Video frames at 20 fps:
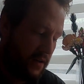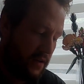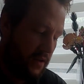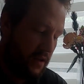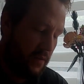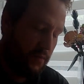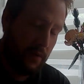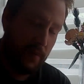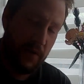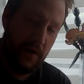
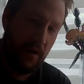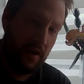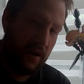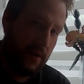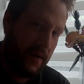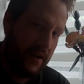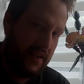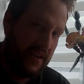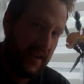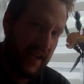you're probably not going
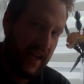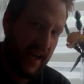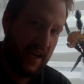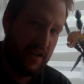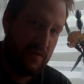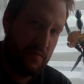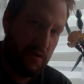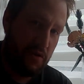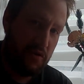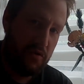to be able to get
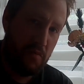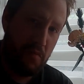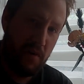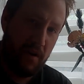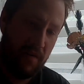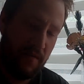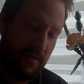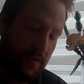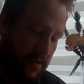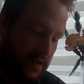as much
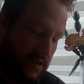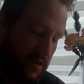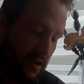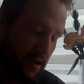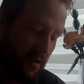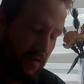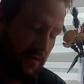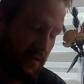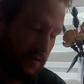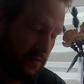money for this
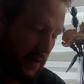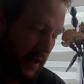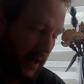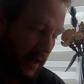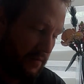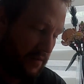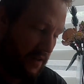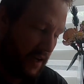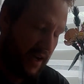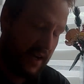stuff as
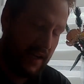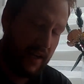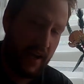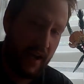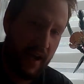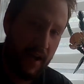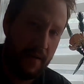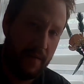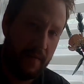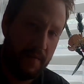perhaps I
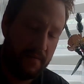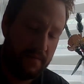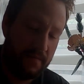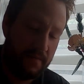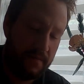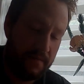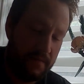can.